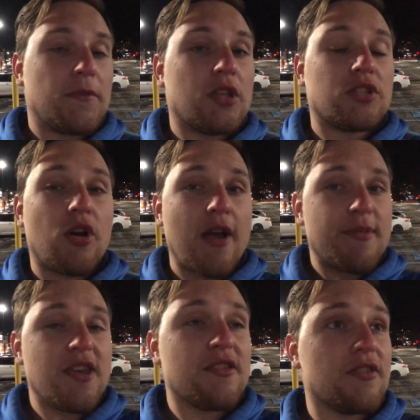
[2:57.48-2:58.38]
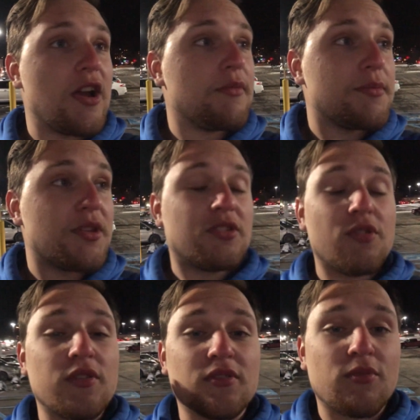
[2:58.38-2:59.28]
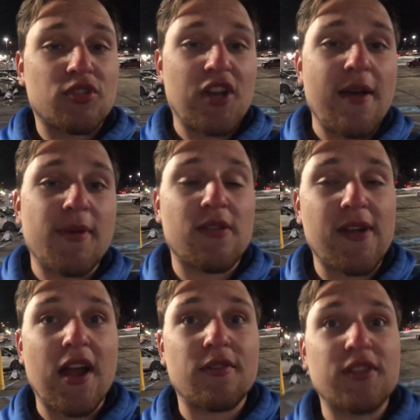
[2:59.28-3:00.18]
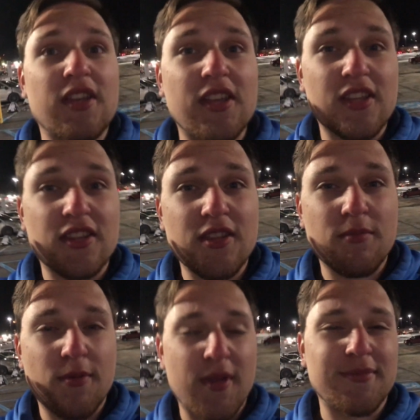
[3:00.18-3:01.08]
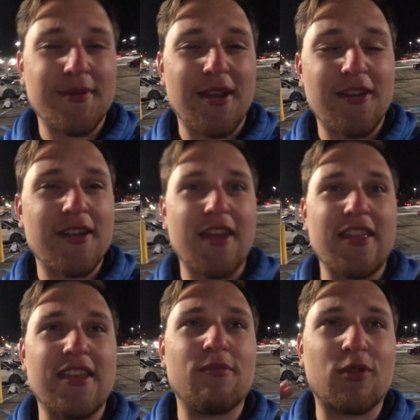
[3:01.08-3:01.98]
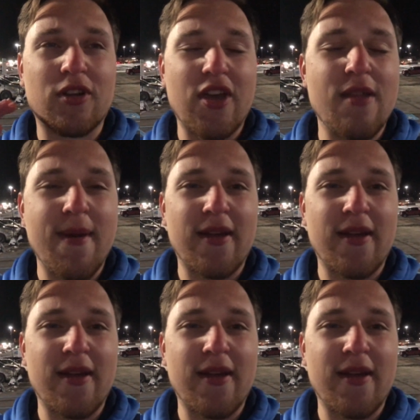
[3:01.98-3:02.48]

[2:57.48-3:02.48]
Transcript: So I'm here. I'm going to be doing some more shopping around the Binghamton area, and then we're going to head